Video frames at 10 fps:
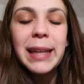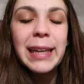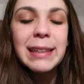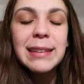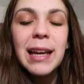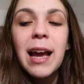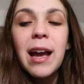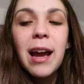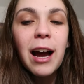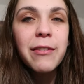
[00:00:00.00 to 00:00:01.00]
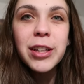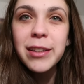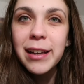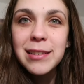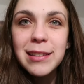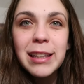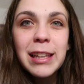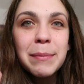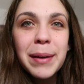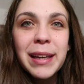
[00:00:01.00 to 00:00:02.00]
please have a good night's
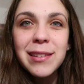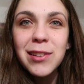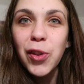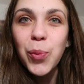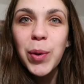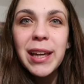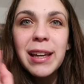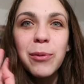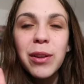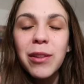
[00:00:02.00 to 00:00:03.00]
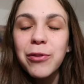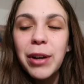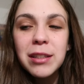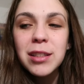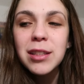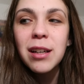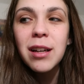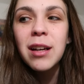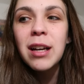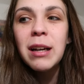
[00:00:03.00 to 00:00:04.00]
sleep and start the week with a fresh
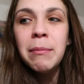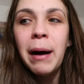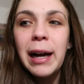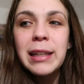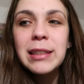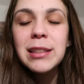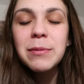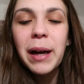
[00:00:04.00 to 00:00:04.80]
mind.